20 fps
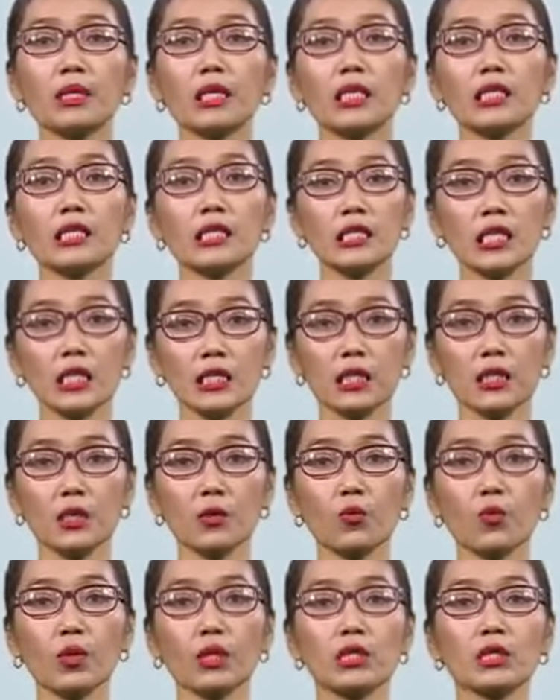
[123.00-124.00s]
meaning
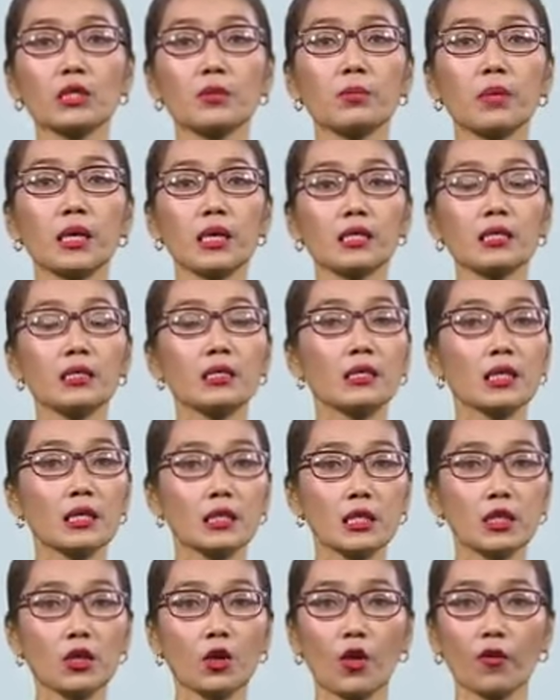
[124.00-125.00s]
city, which means
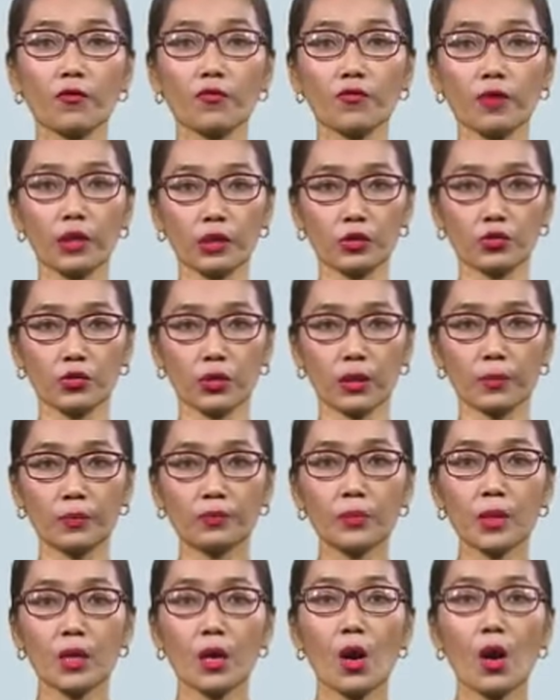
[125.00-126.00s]
city of victory.
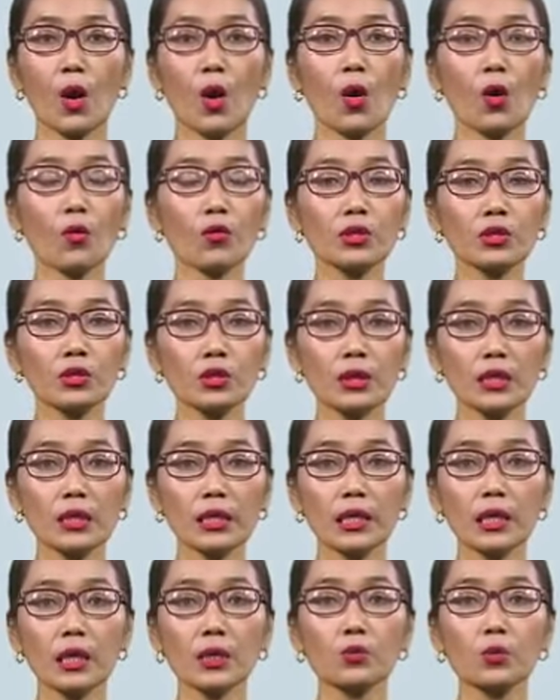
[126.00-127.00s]

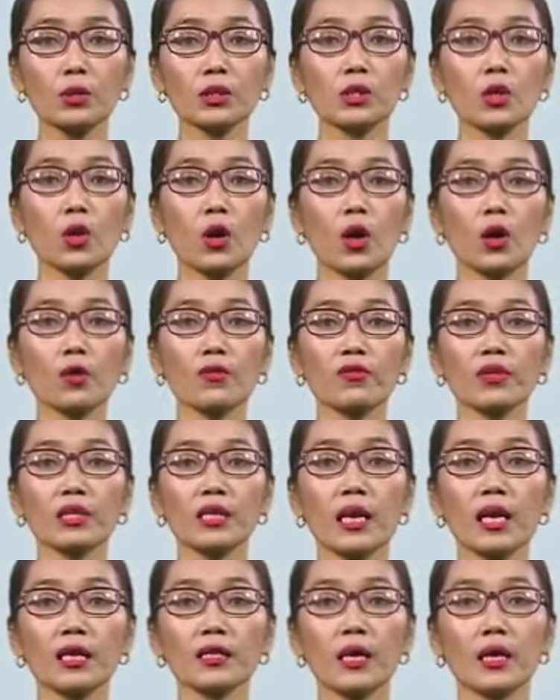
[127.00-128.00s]
Originally, it was called
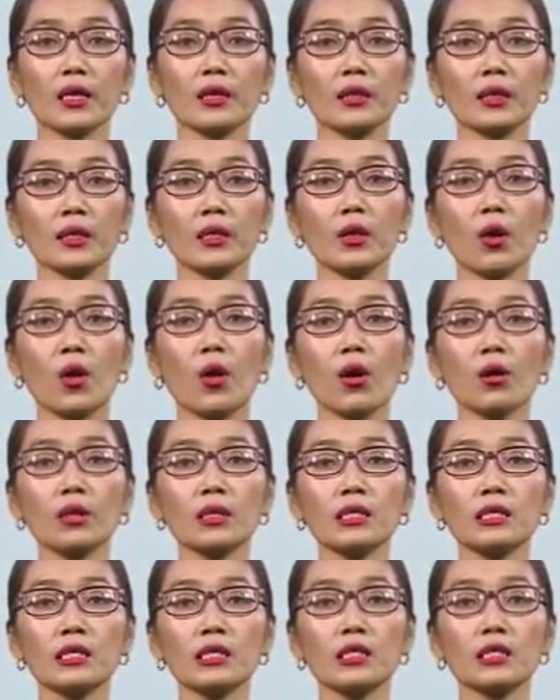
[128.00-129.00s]
Vijayanagar or
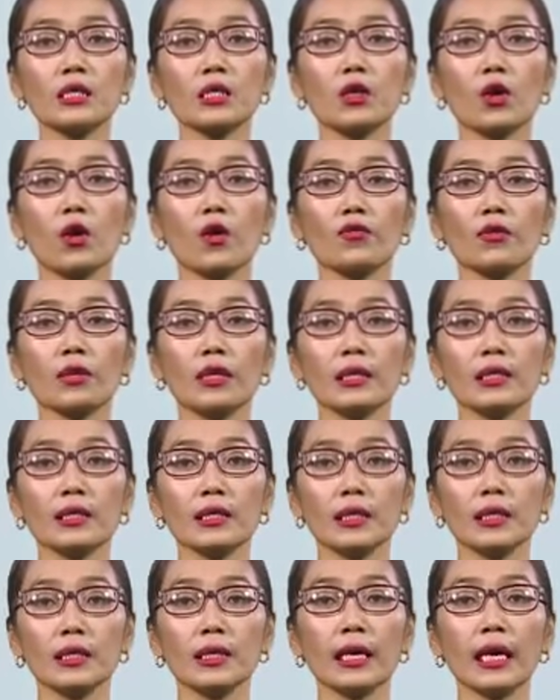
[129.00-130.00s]
the city of
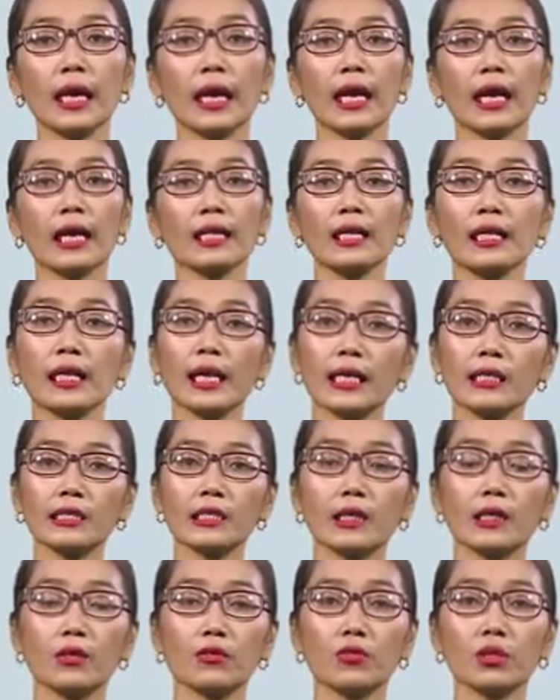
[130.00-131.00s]
learning and
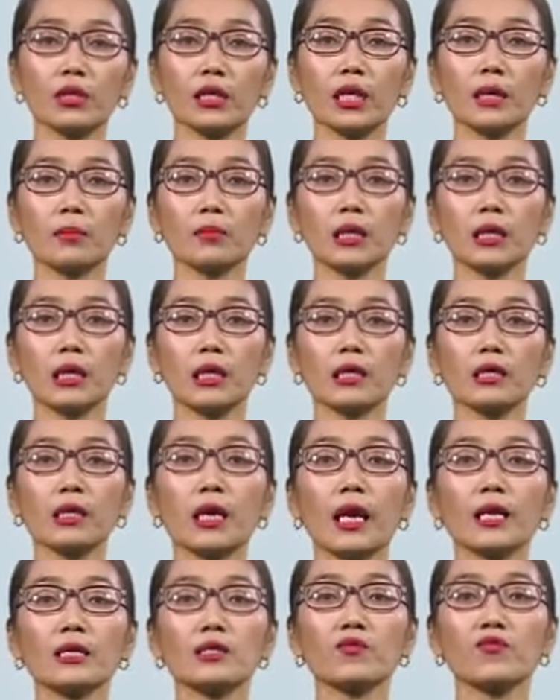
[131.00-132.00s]
later renamed it
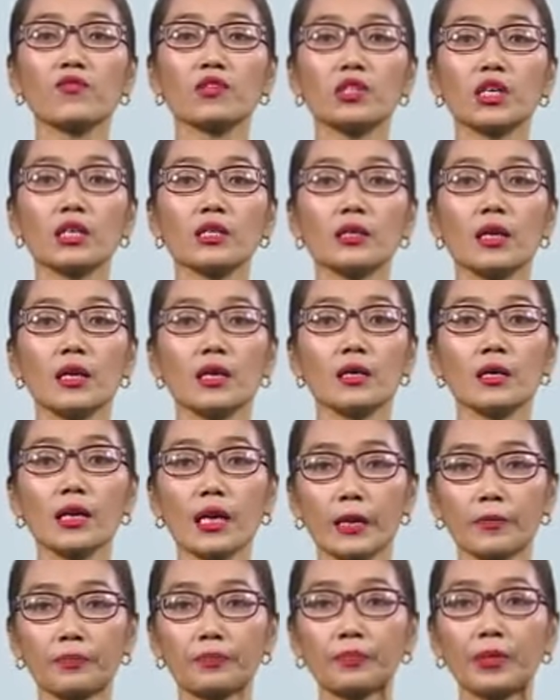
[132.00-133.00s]
as
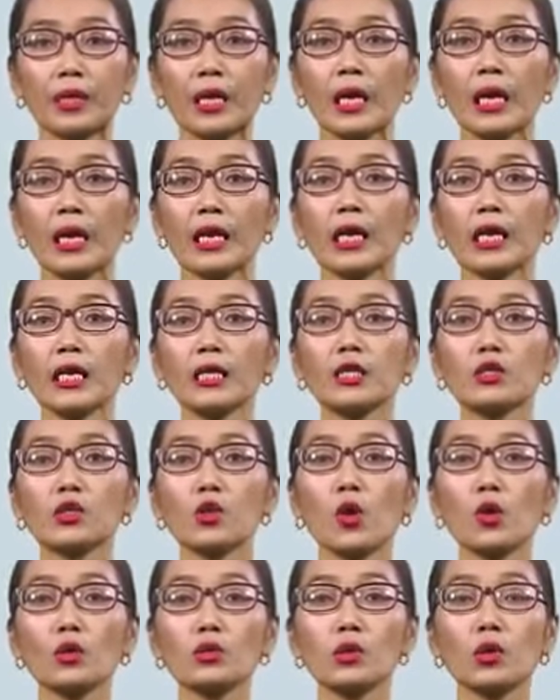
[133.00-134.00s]
Vijayanagara. It
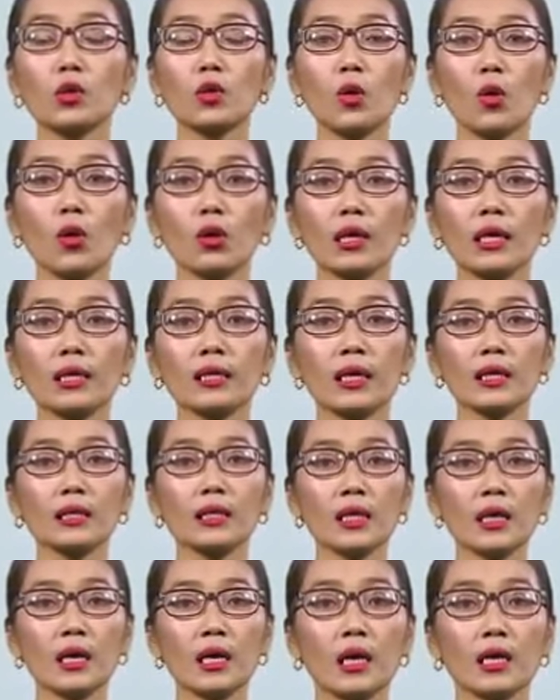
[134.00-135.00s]
is also called
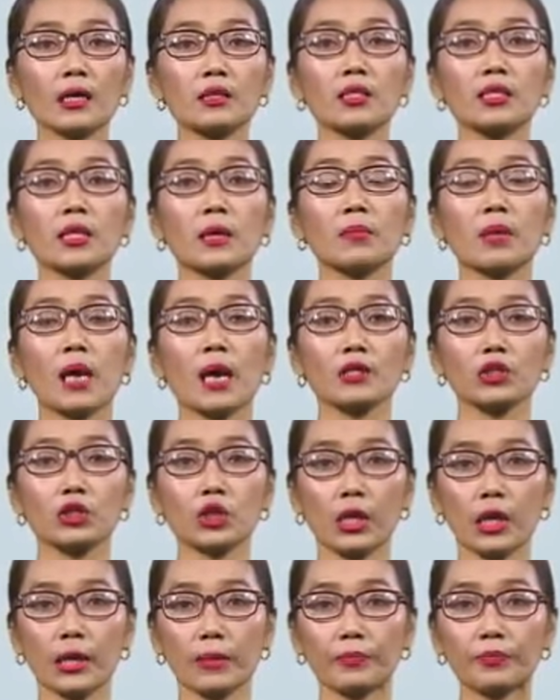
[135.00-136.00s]
Karnataka
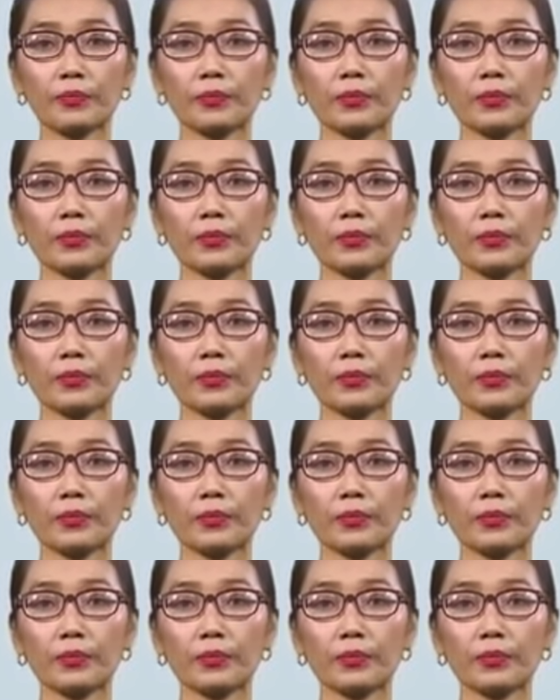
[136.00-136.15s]
Samrajya.